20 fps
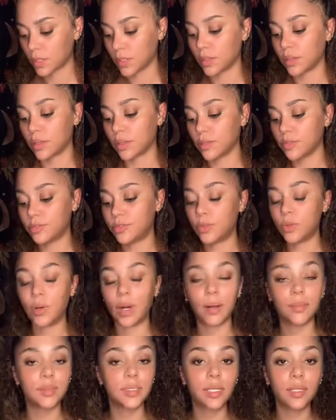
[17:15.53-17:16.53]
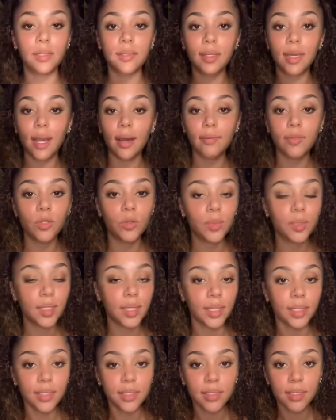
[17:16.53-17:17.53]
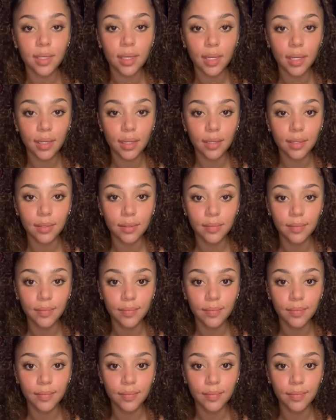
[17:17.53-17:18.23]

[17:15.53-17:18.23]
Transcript: The Fool. I'm telling you, they have new beginnings ahead.